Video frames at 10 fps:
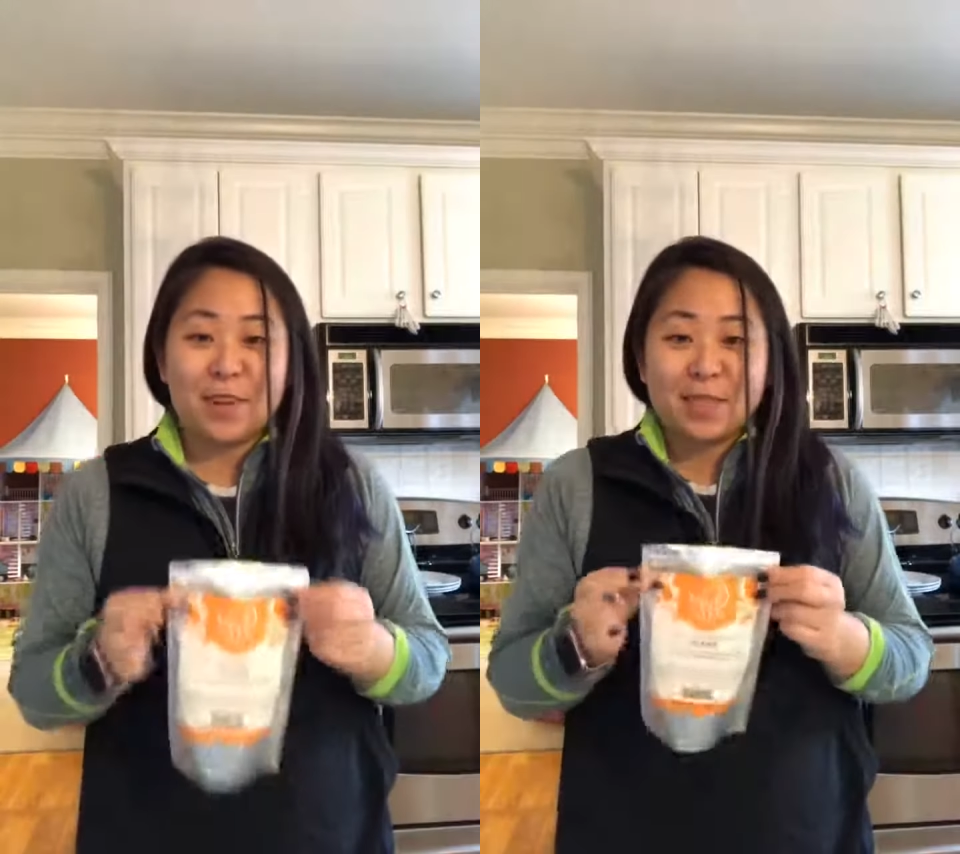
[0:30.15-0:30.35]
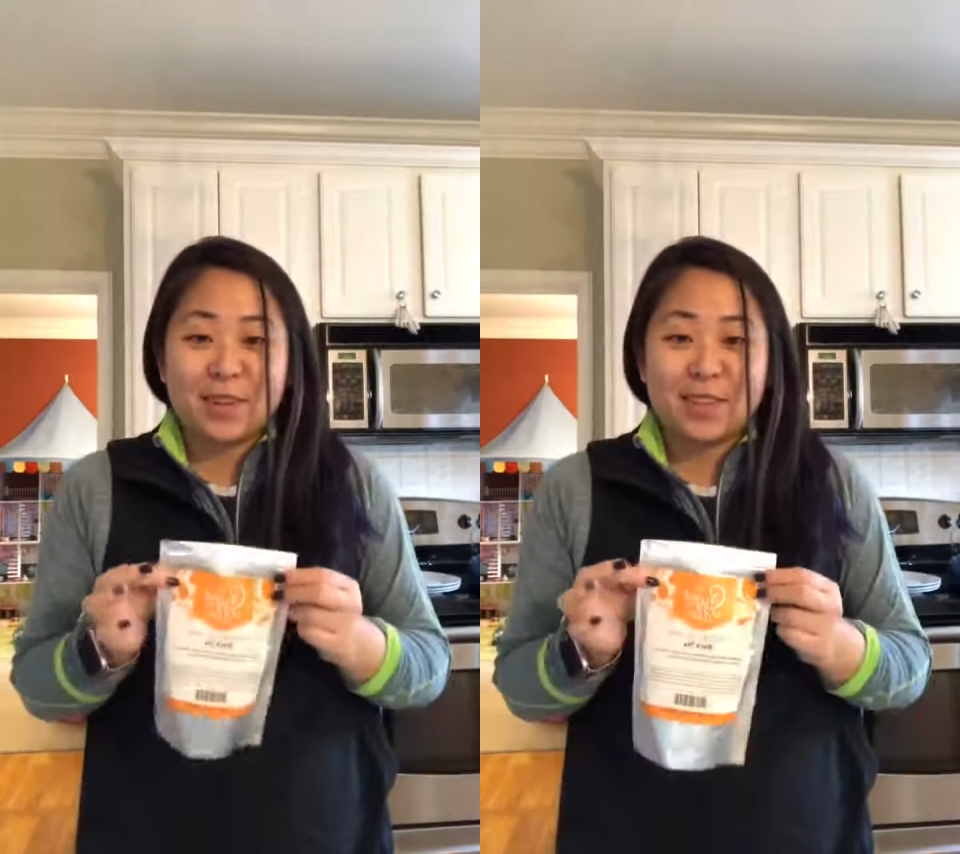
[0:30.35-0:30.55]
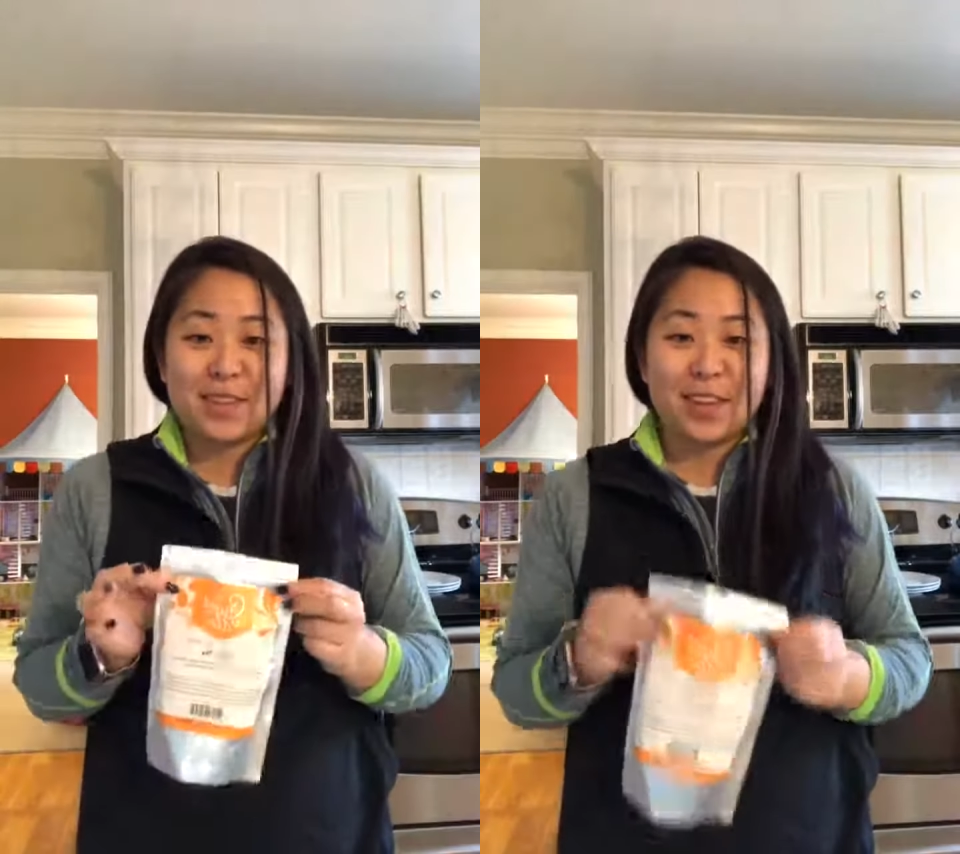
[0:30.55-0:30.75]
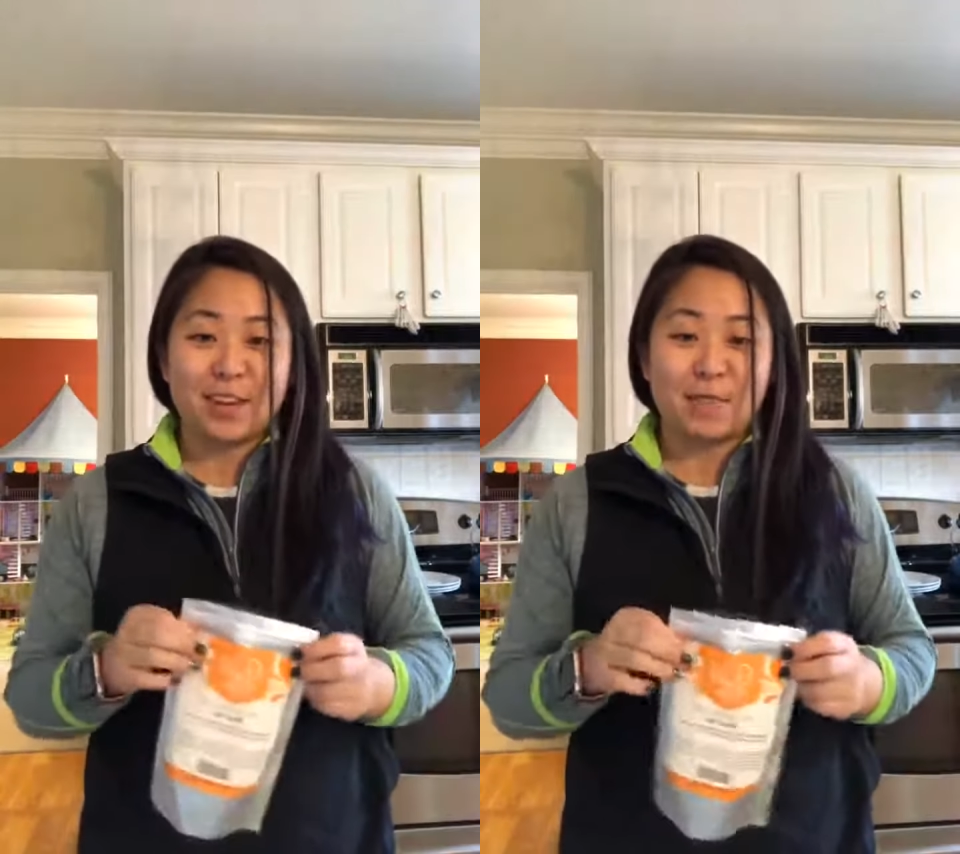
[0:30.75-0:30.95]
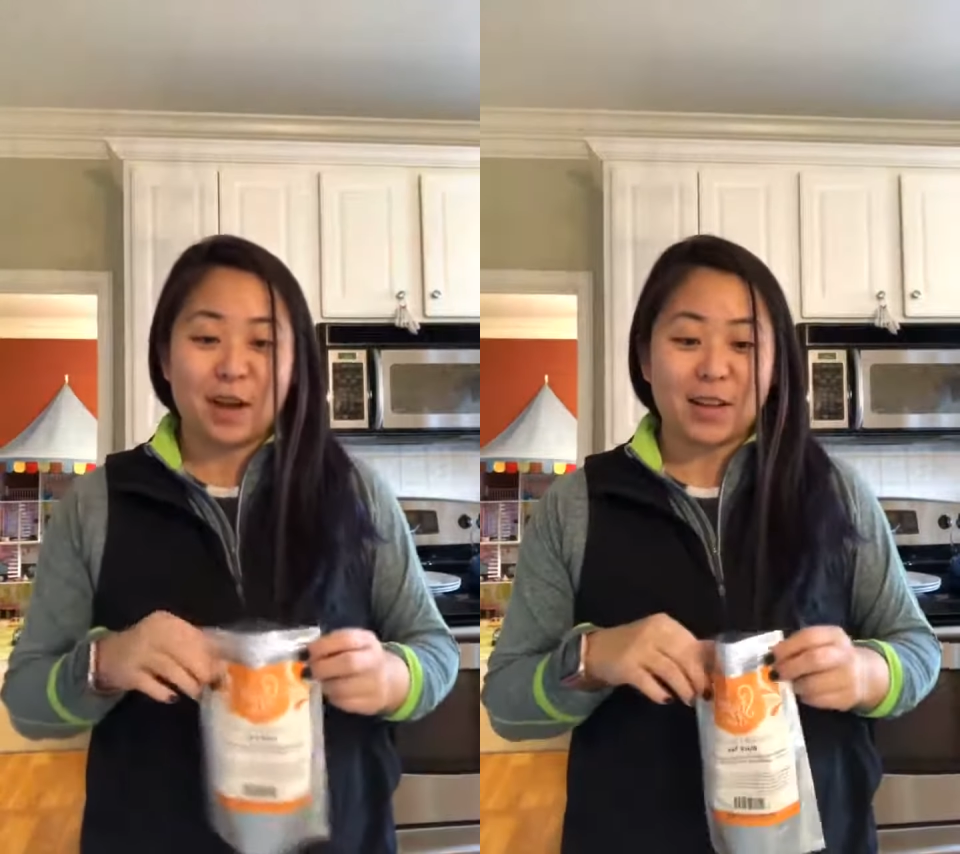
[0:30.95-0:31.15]
favorite is the
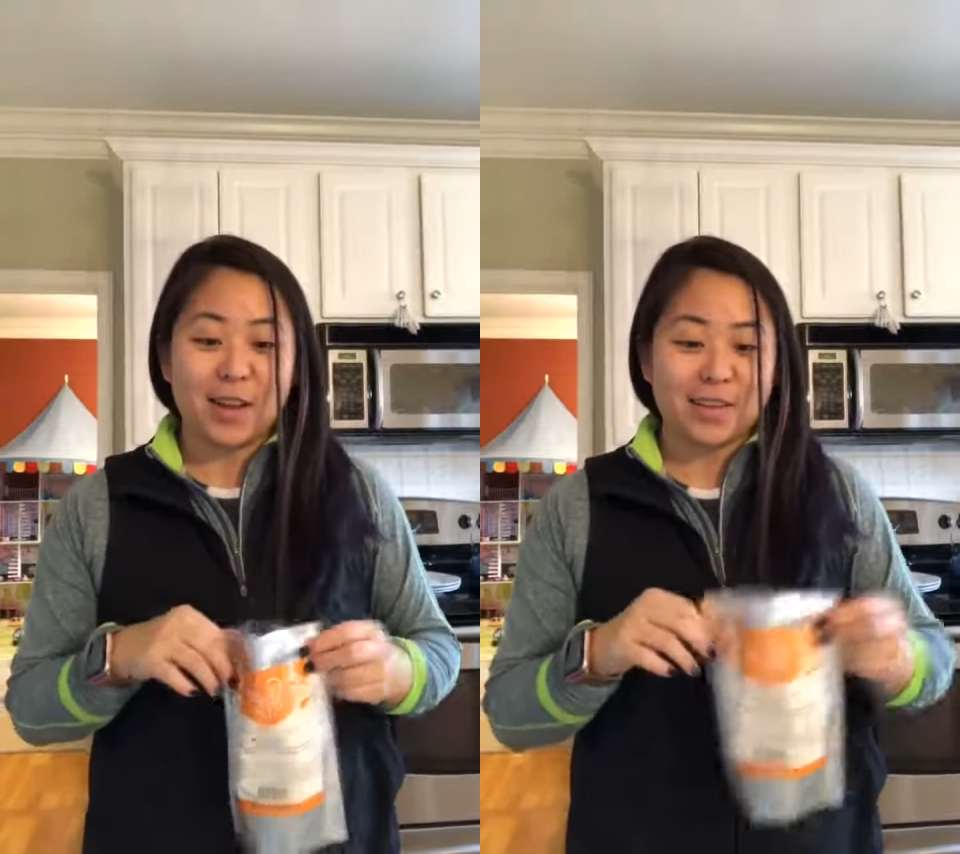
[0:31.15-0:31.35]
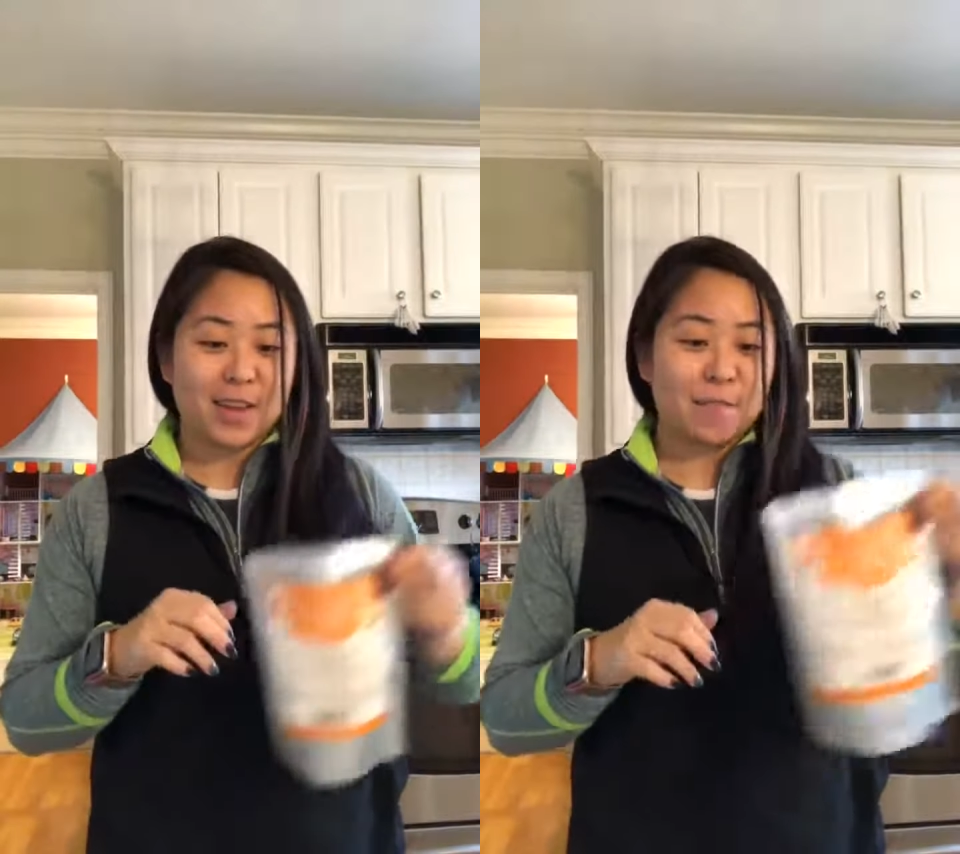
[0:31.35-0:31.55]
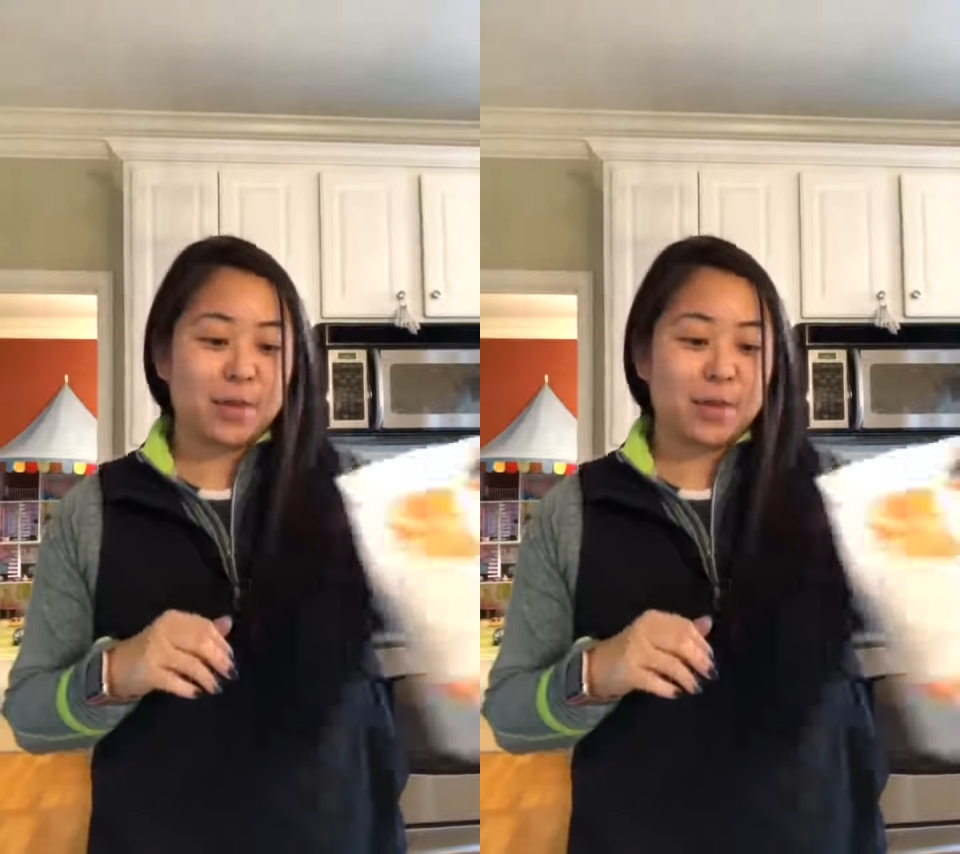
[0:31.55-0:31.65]
London Fog Latte,